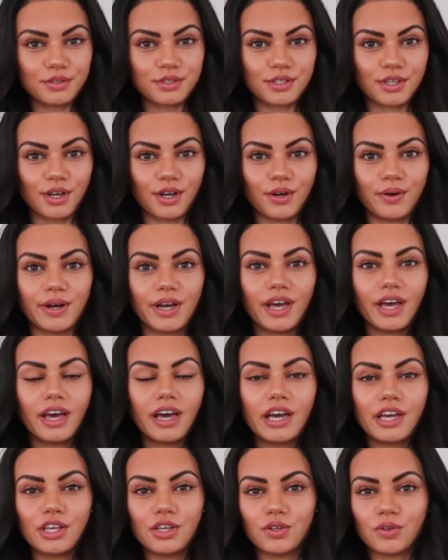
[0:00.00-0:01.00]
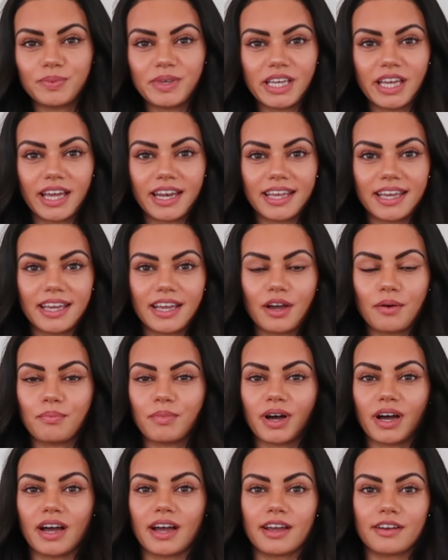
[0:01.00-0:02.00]
So you'll be getting
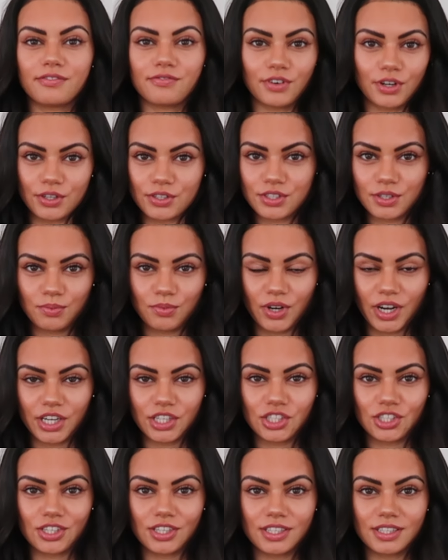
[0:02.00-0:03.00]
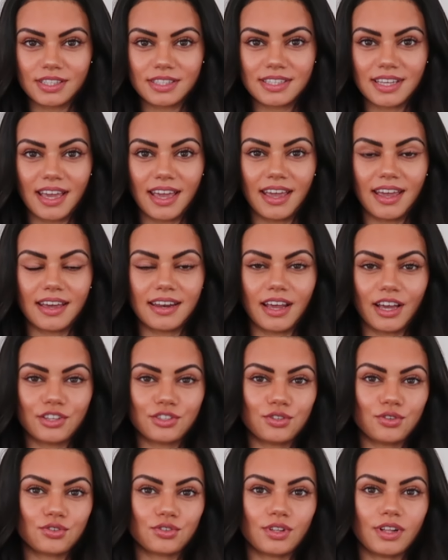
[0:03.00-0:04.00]
my first impressions and
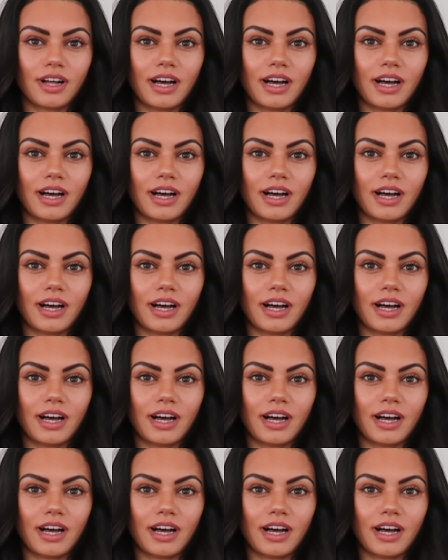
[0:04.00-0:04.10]
as usual,